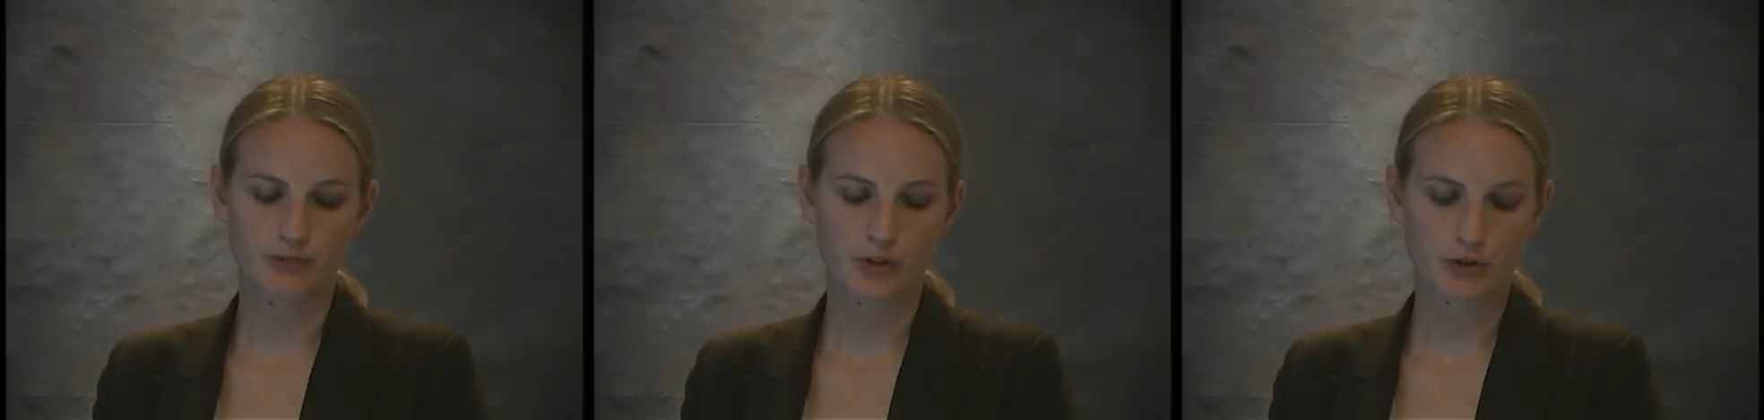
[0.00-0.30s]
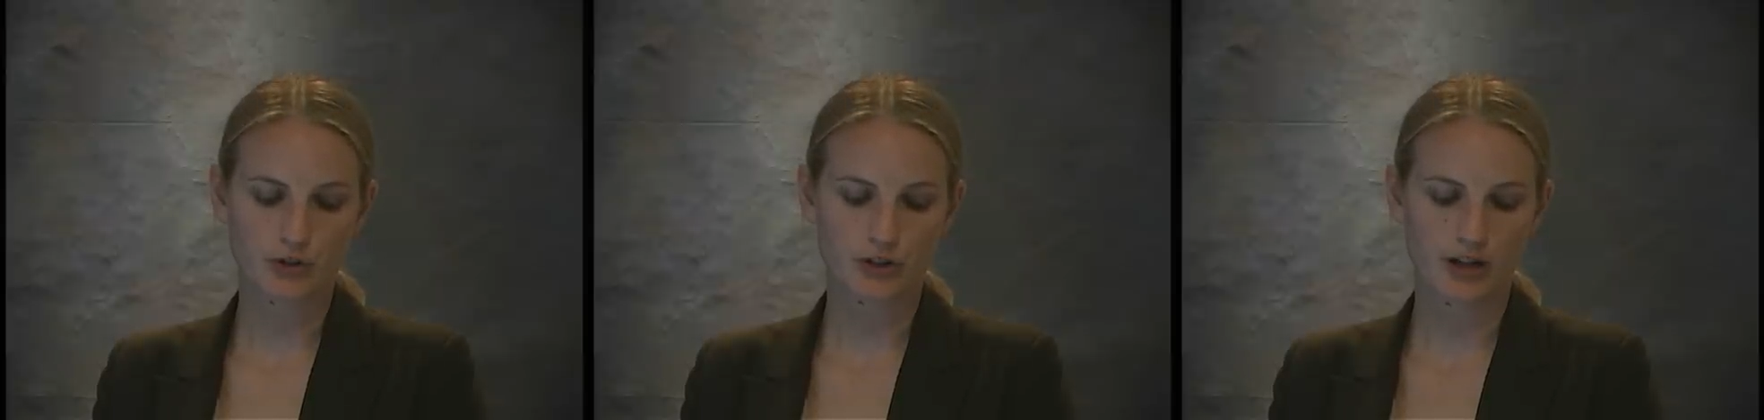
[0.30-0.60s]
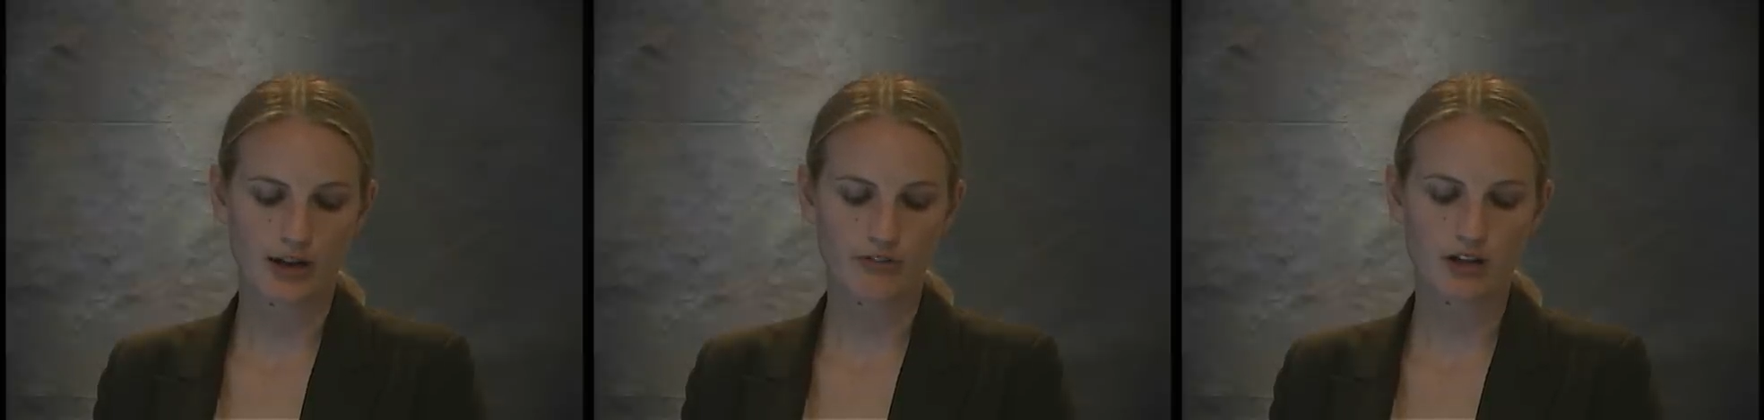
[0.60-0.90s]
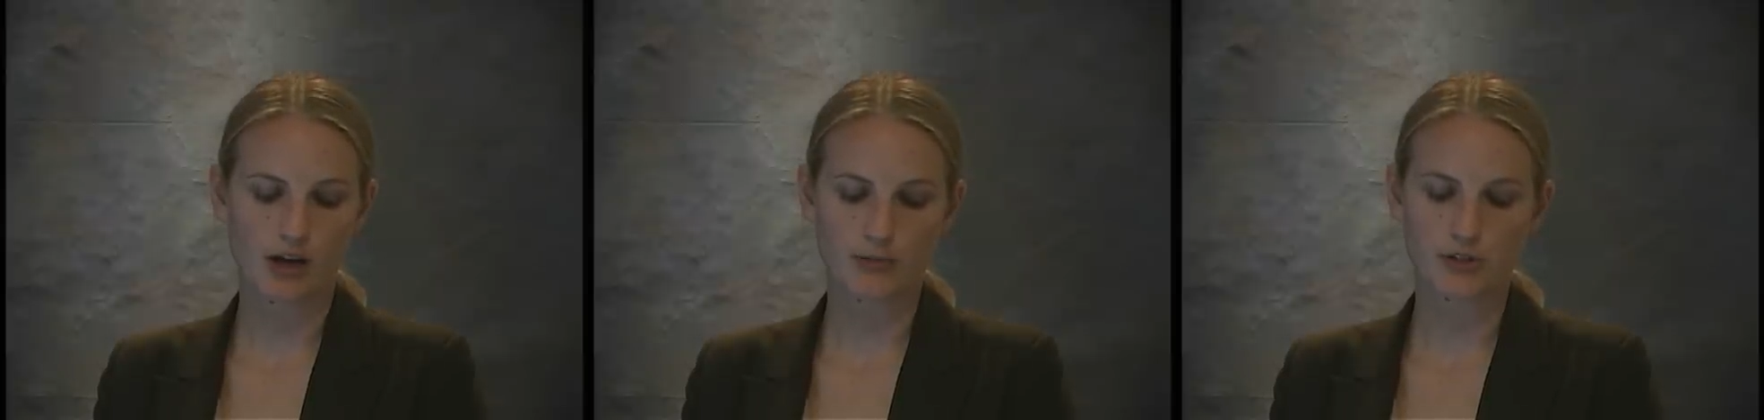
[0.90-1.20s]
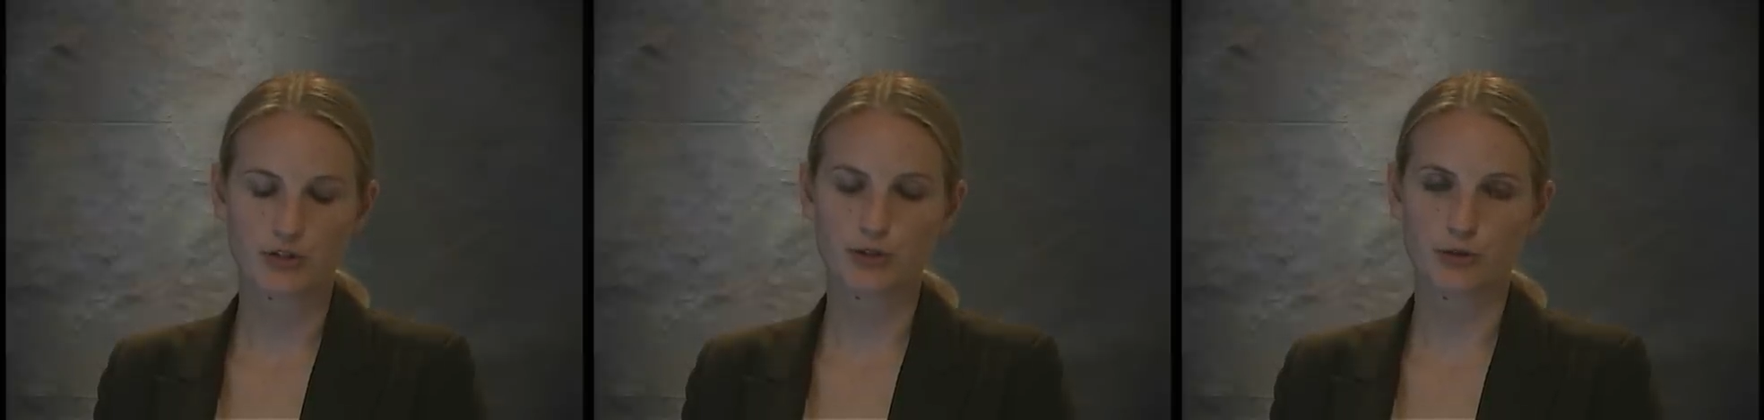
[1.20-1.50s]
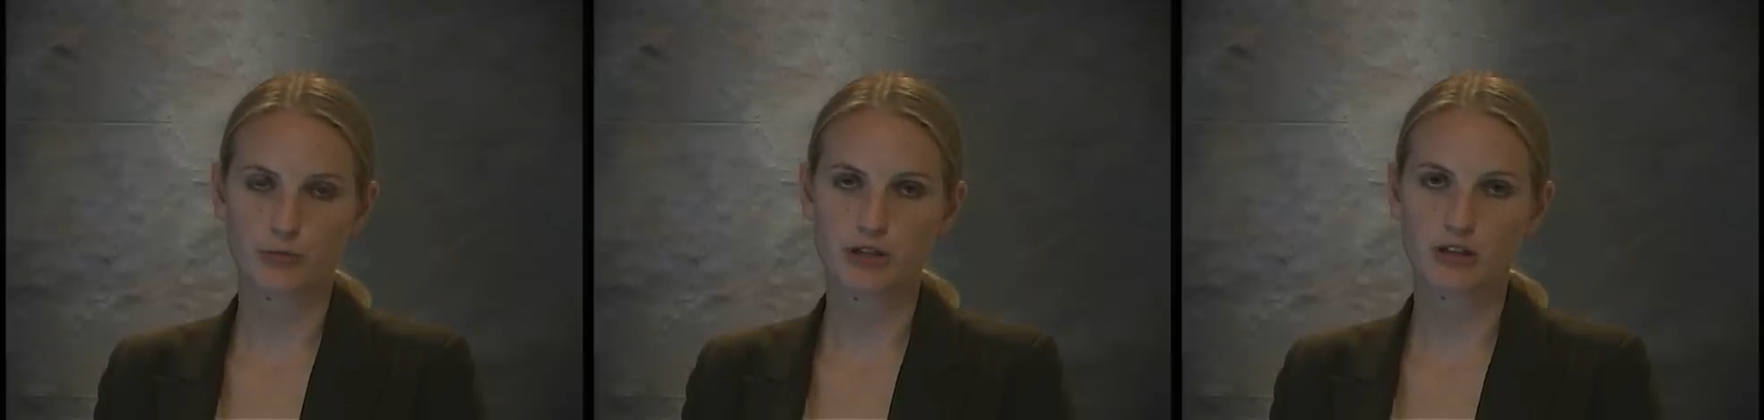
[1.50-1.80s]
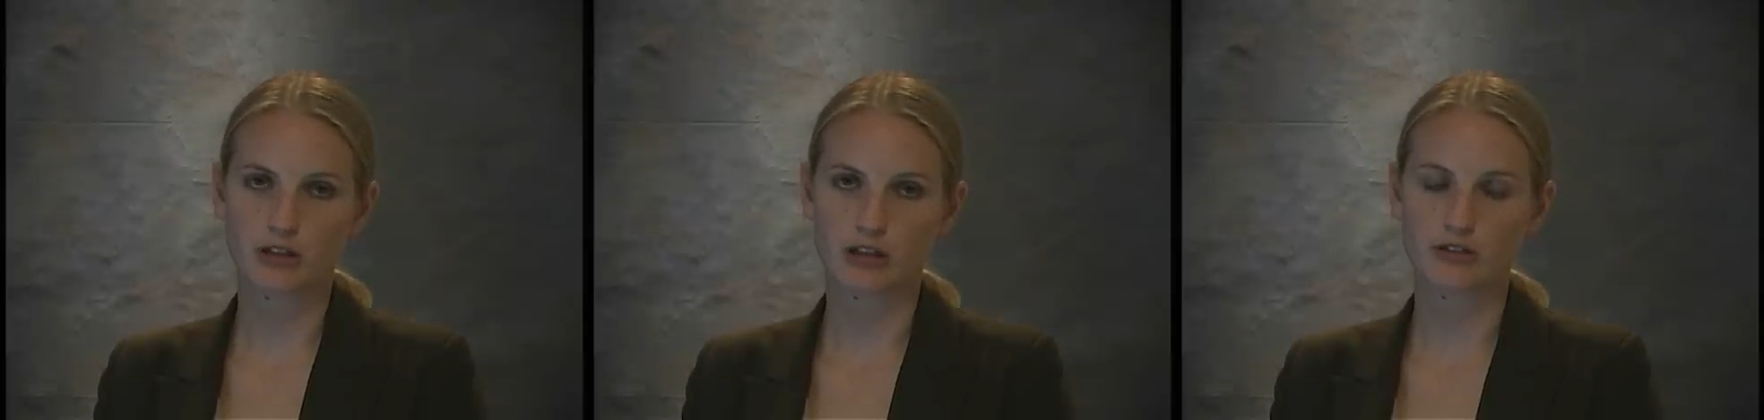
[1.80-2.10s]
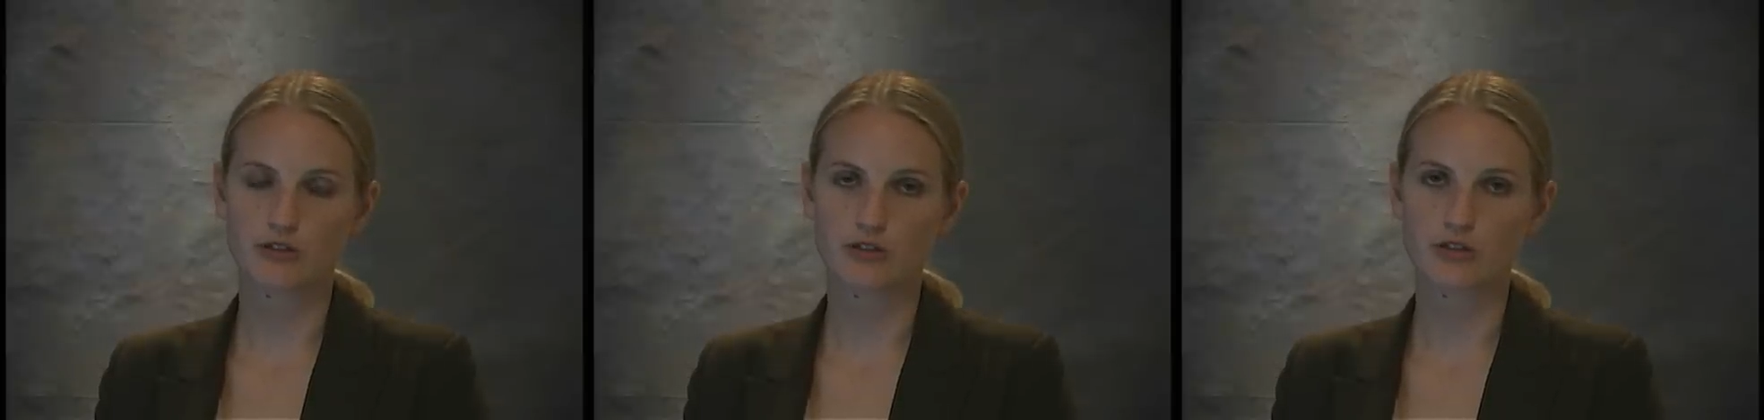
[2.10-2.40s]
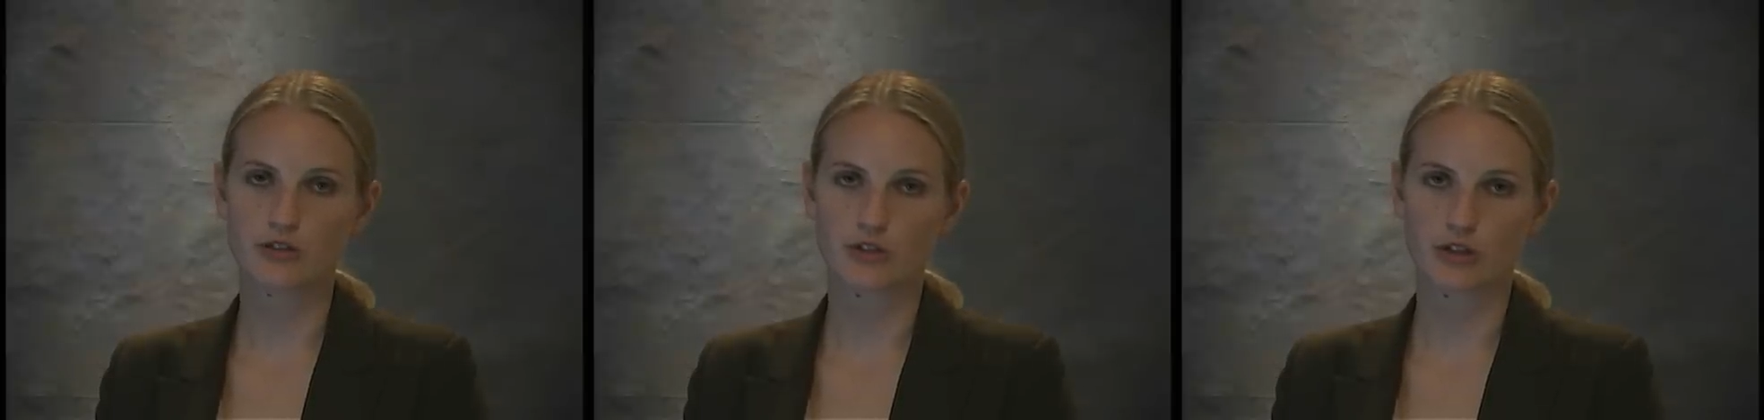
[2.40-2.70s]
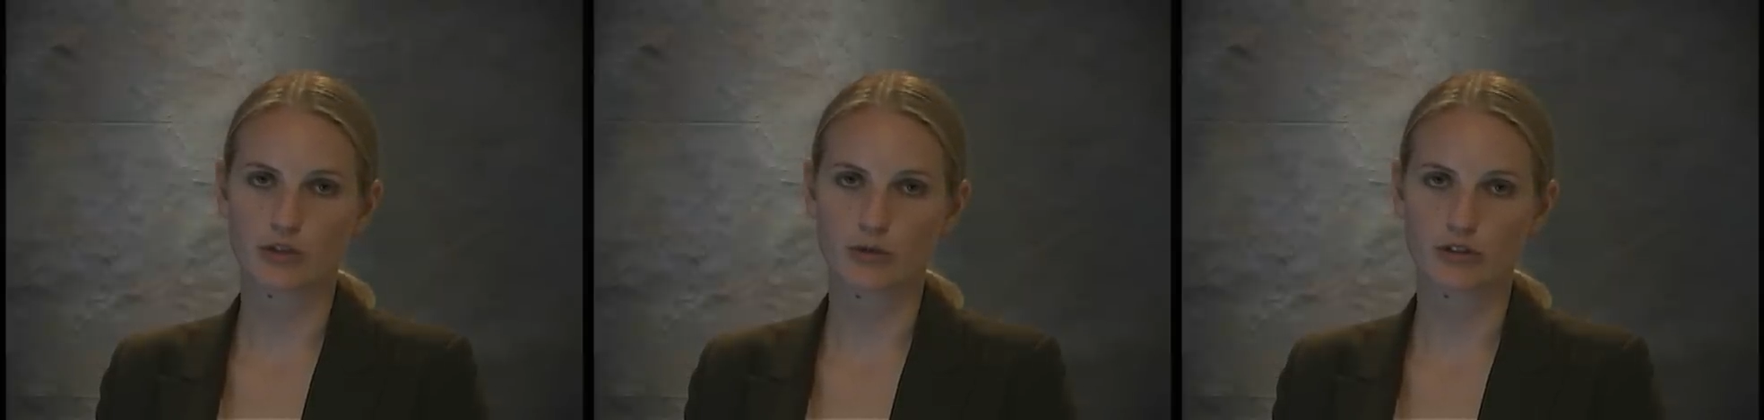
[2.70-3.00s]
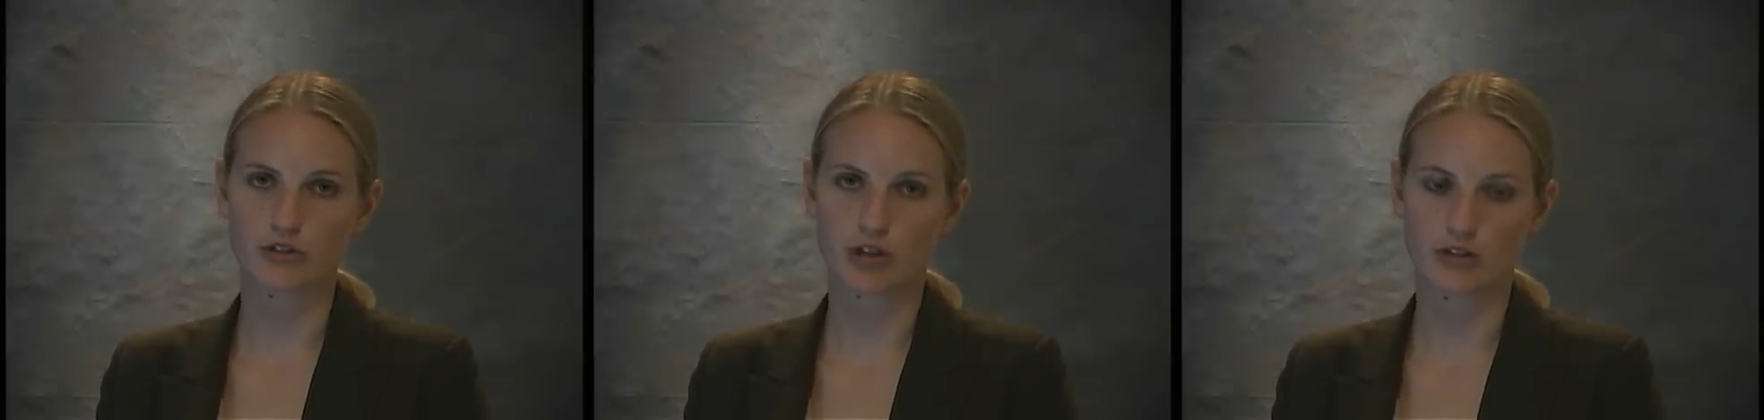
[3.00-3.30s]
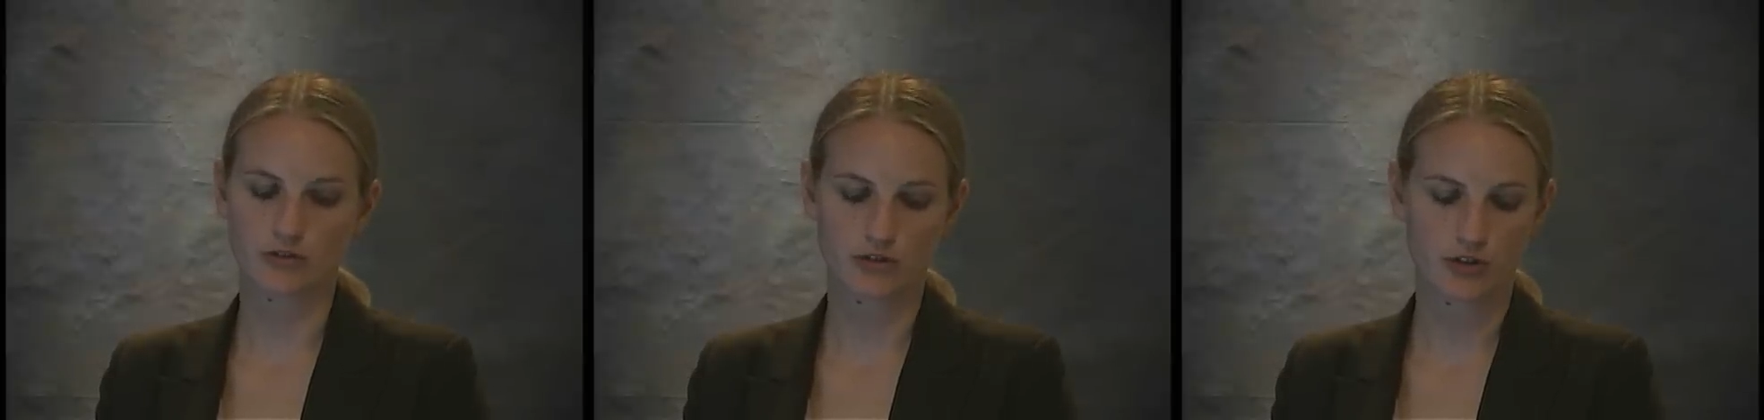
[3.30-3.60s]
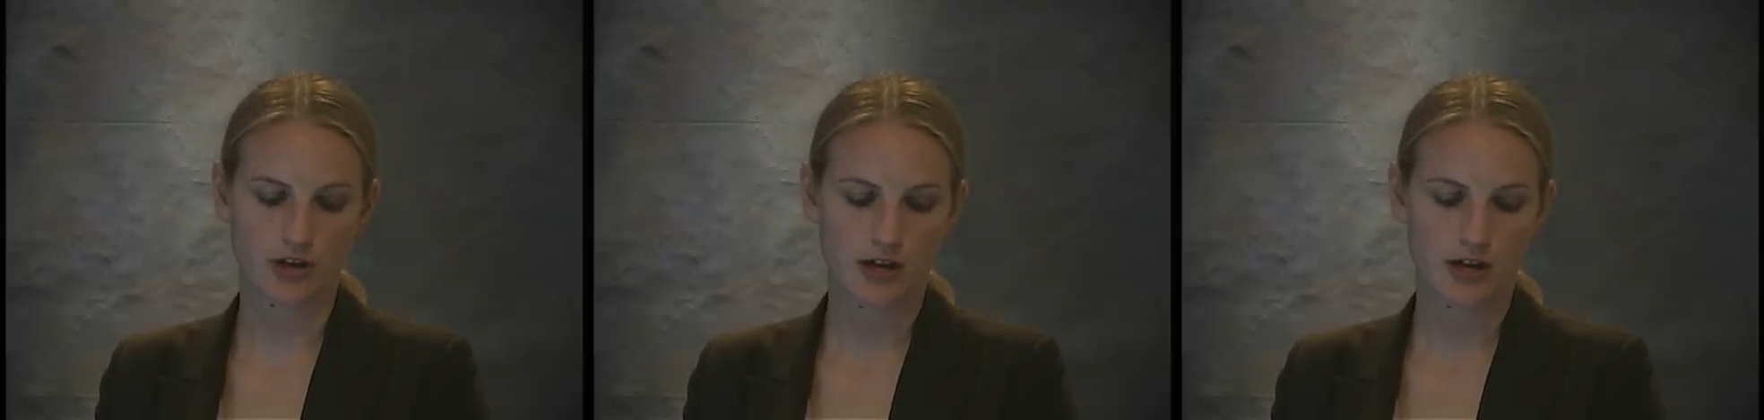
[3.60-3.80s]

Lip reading: you should have the option to appeal it to the circuit court judge.